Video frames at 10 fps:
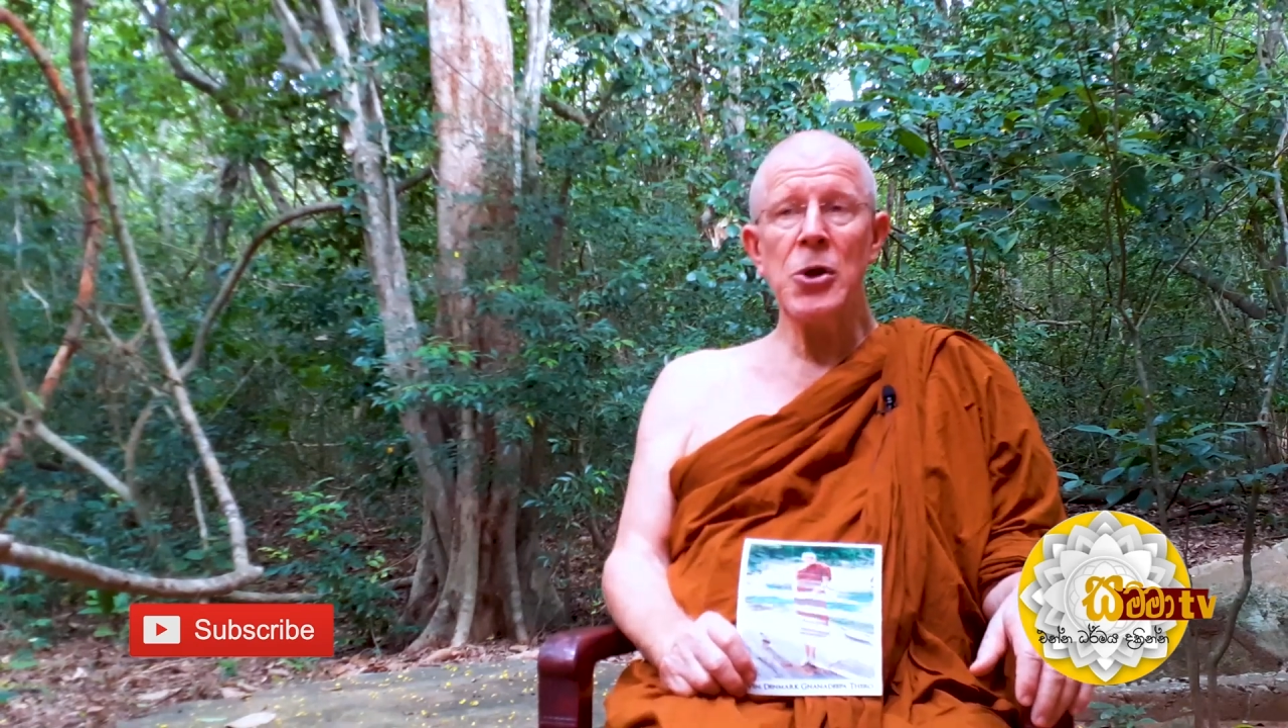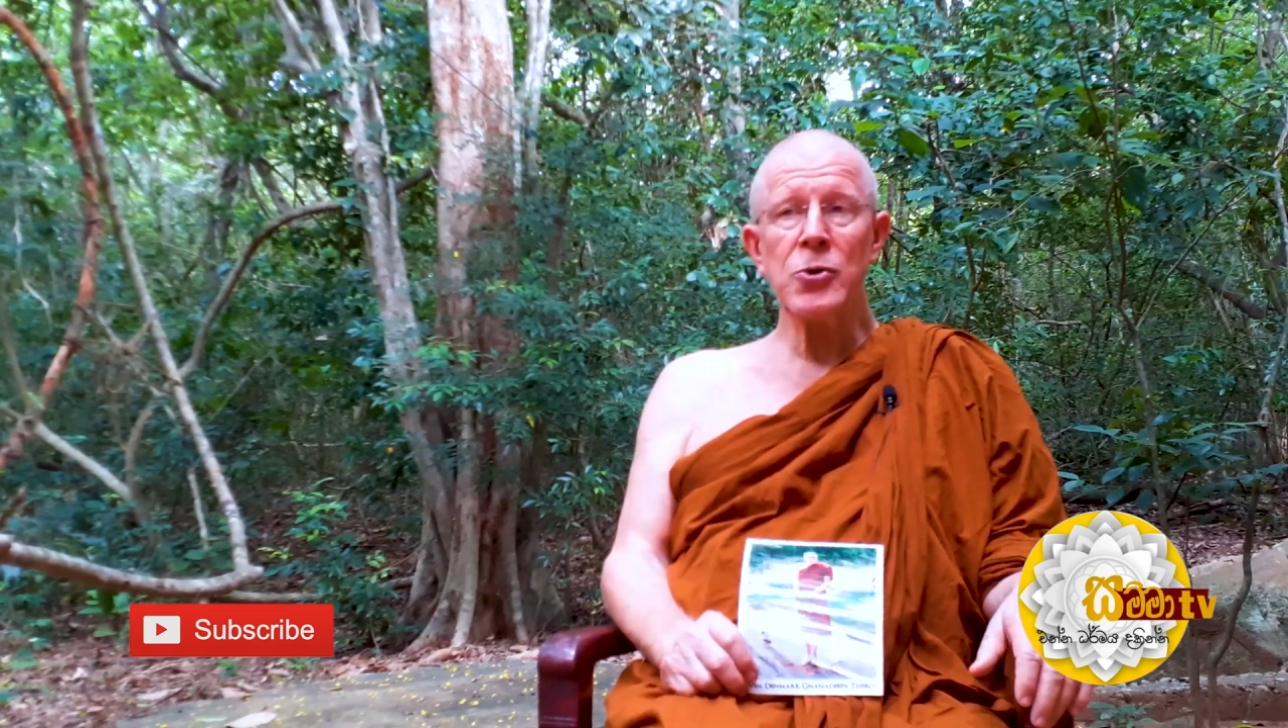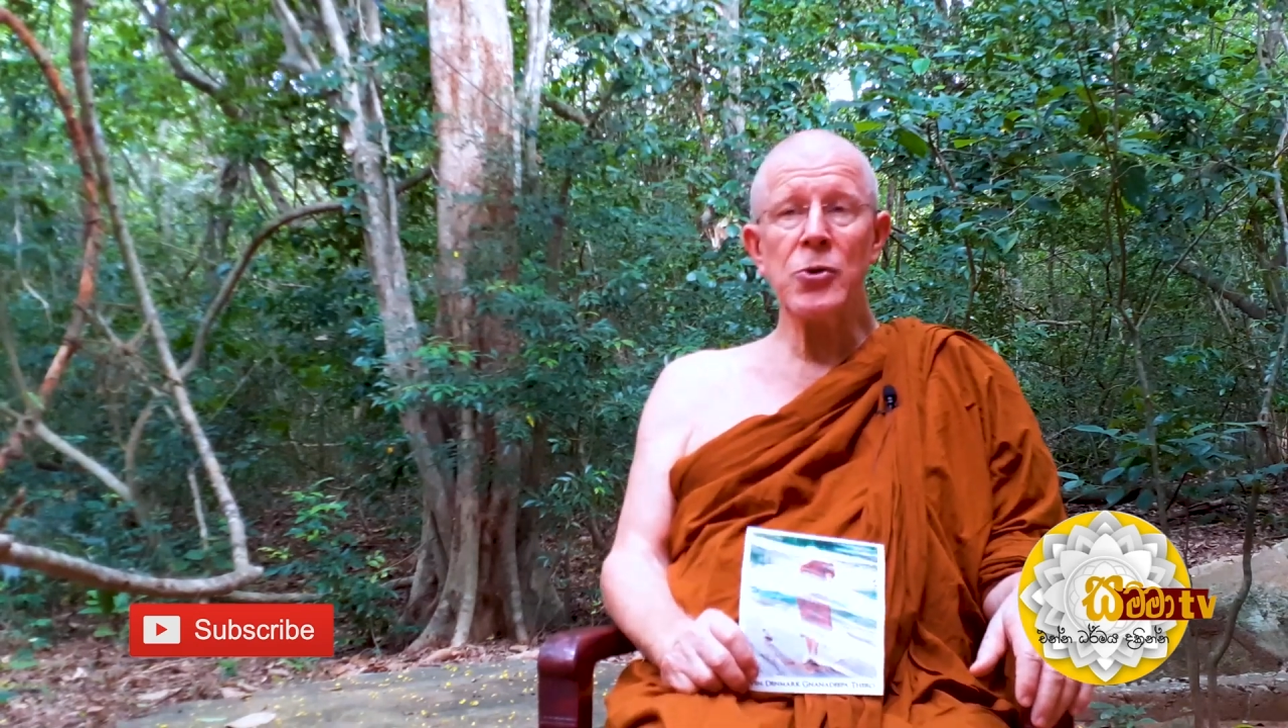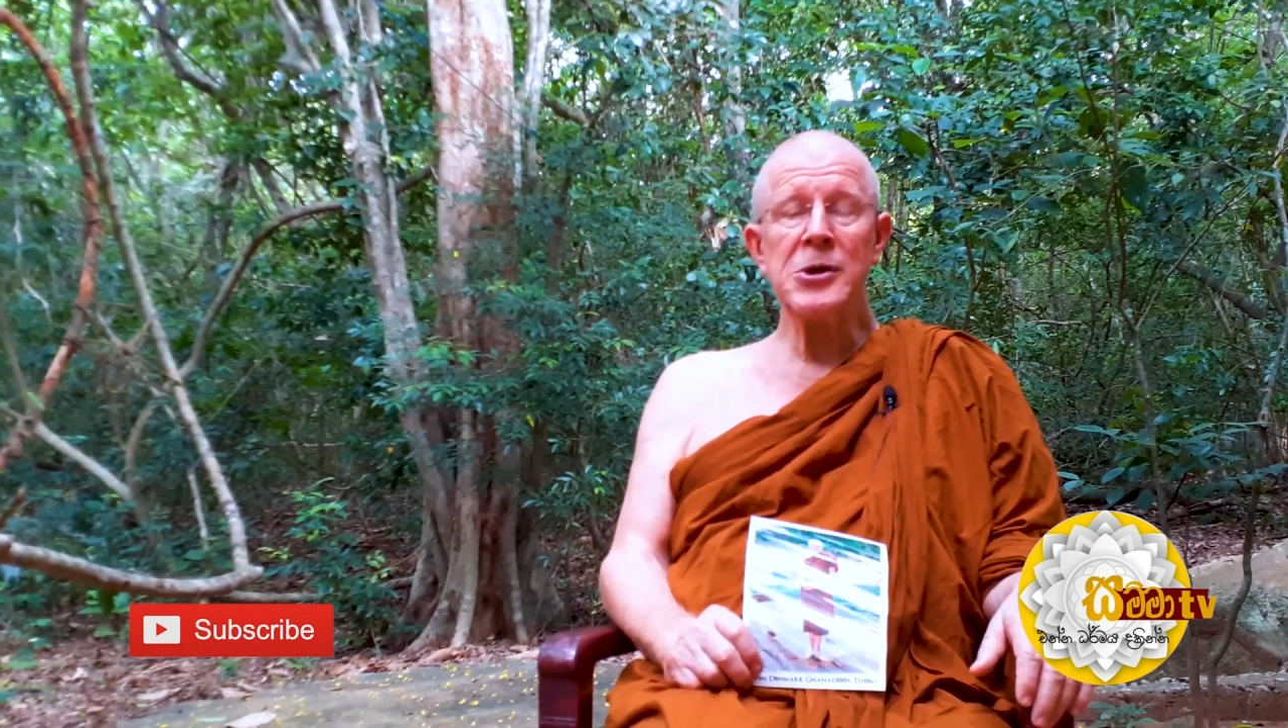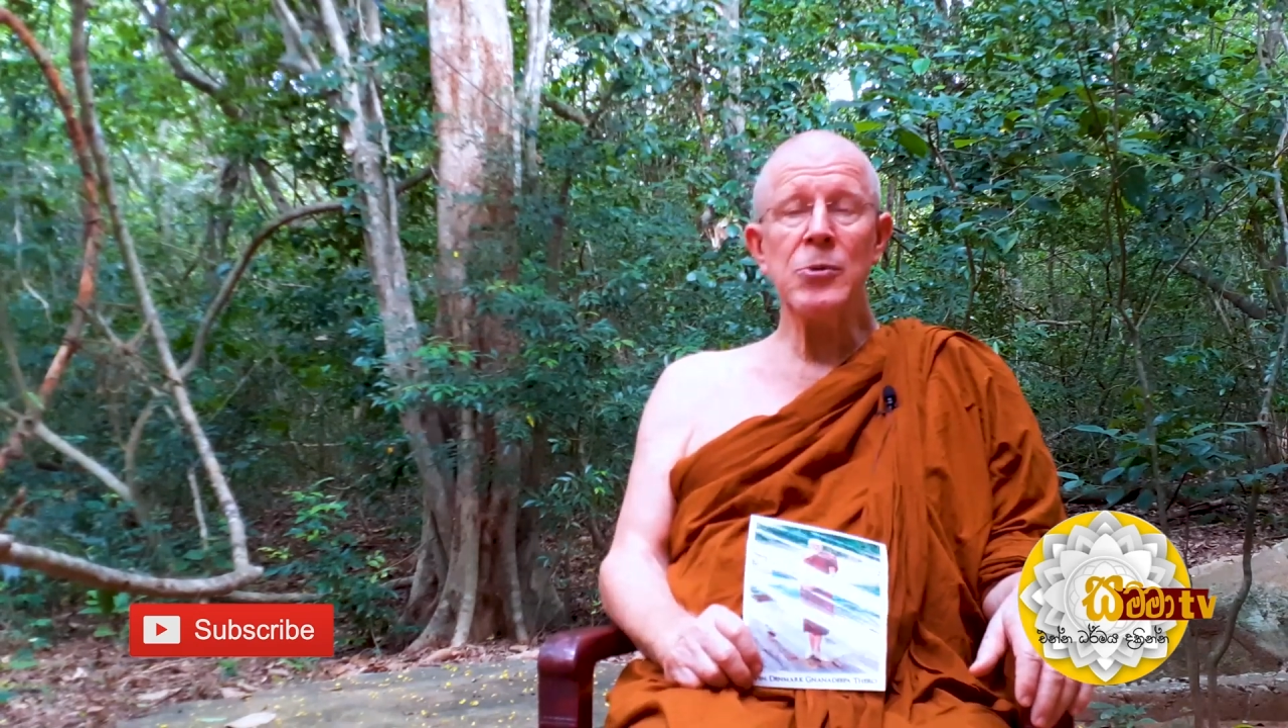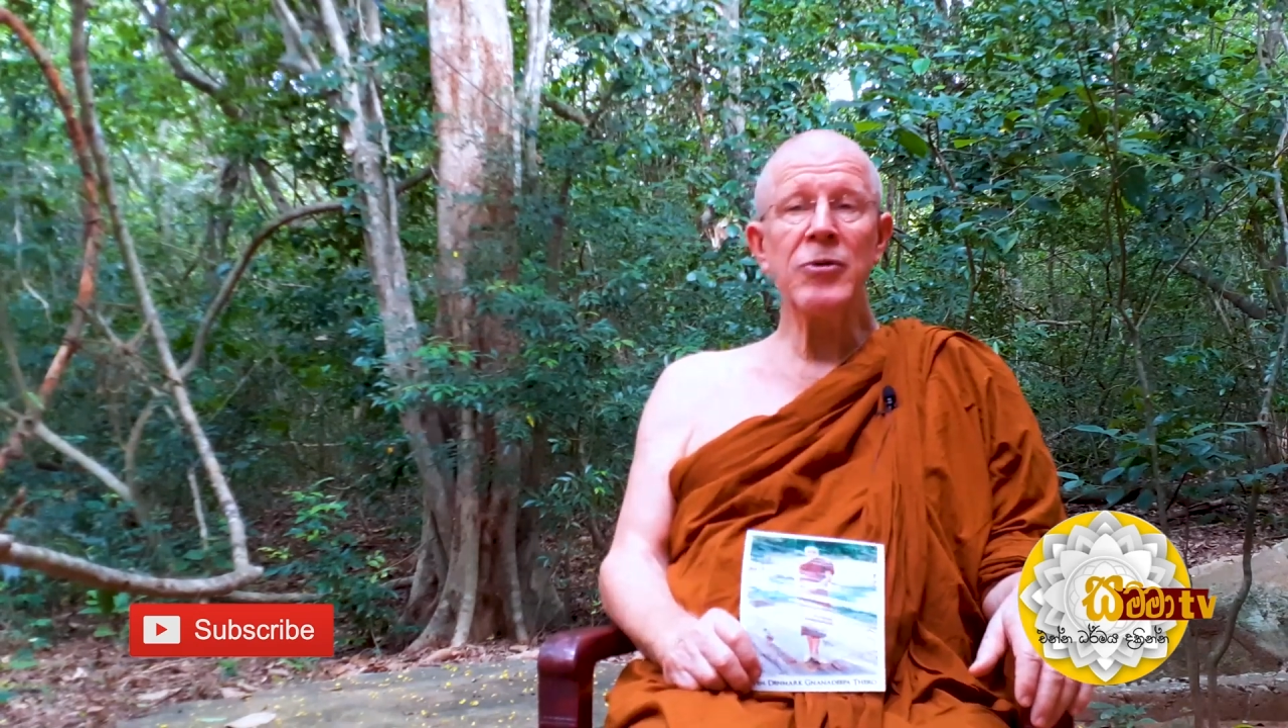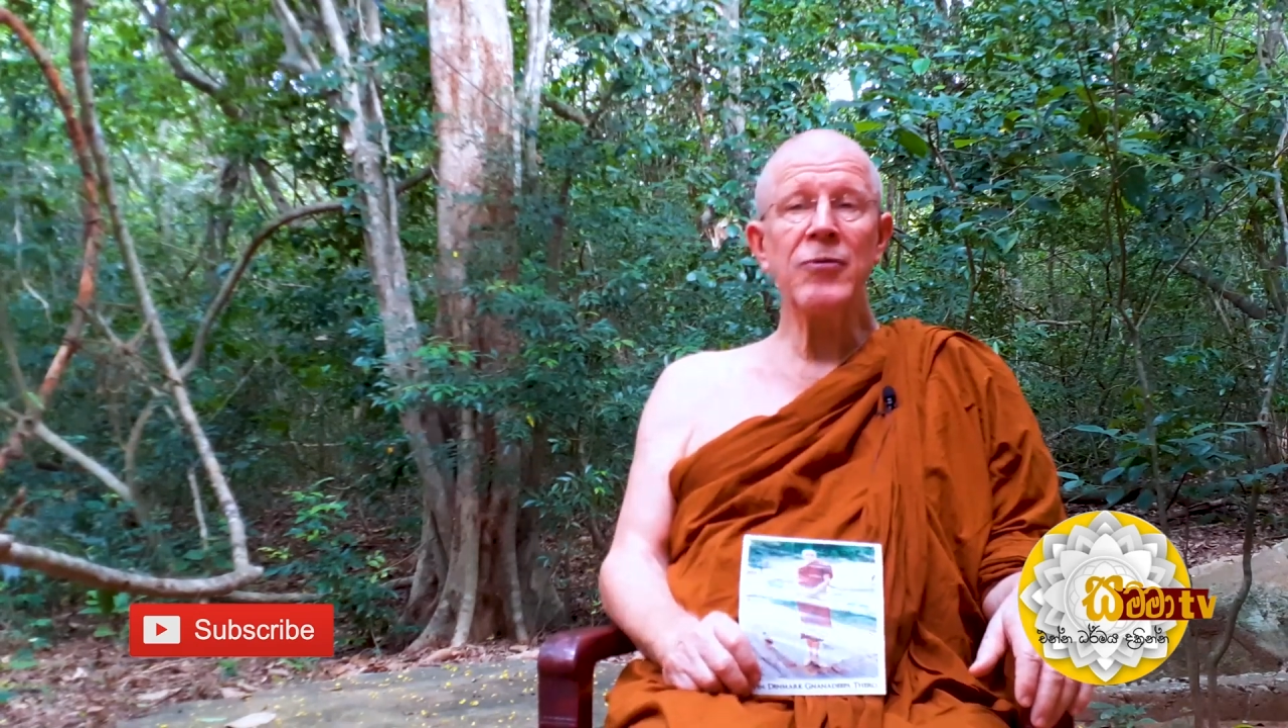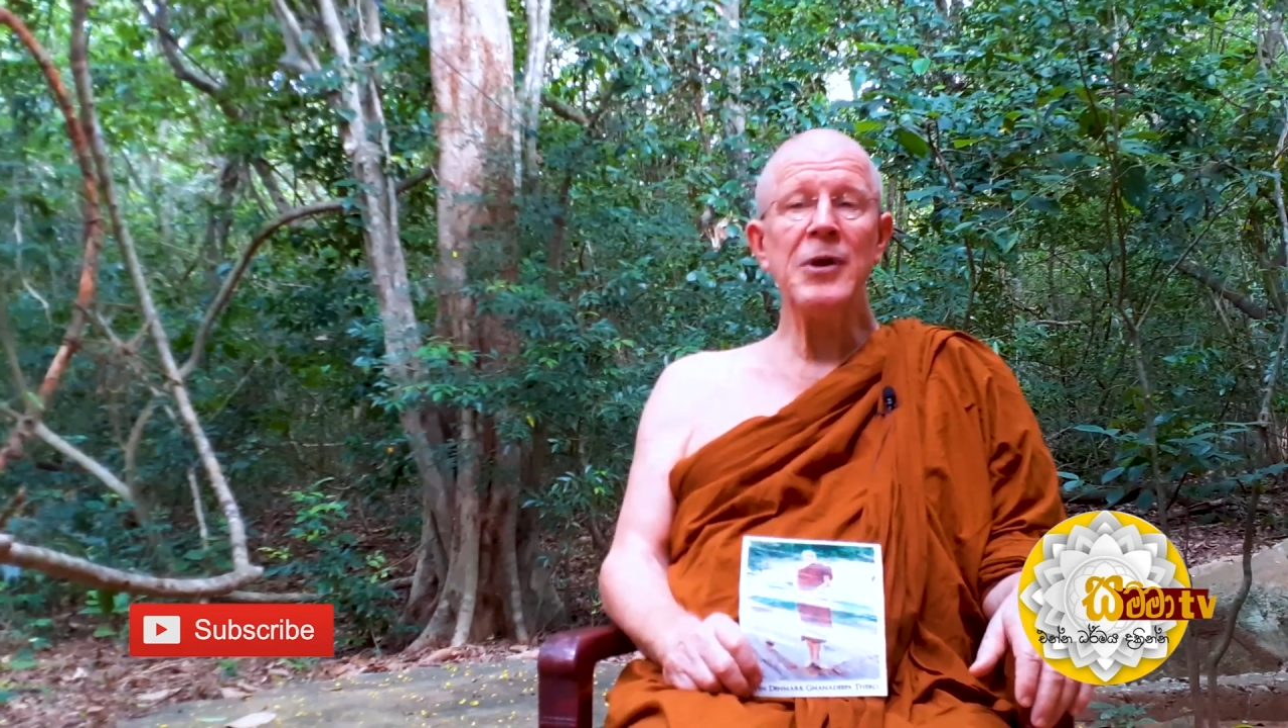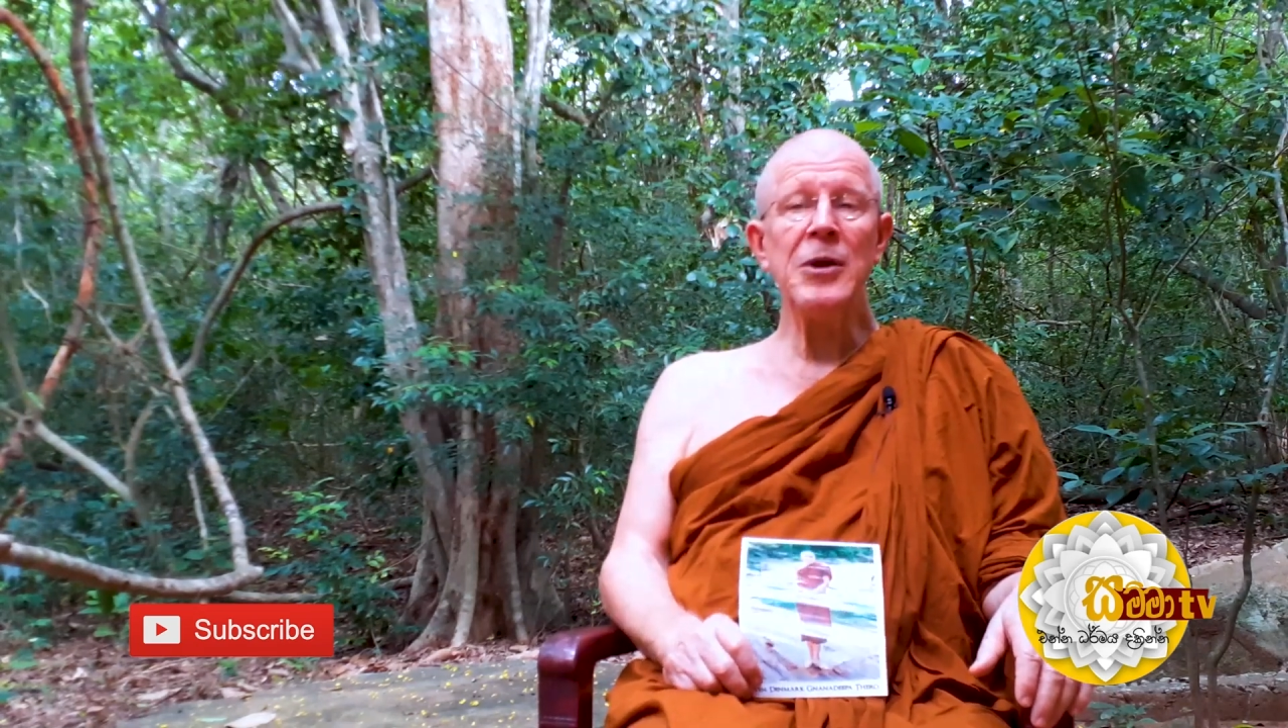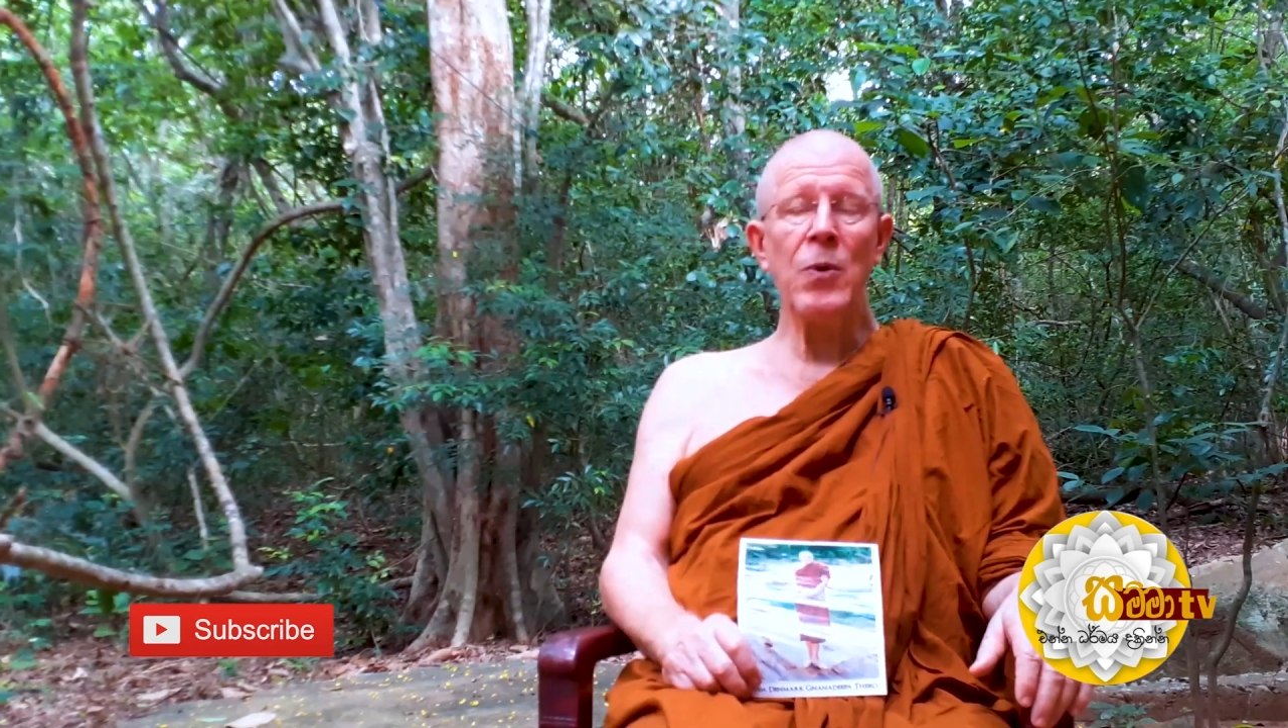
kuti with 3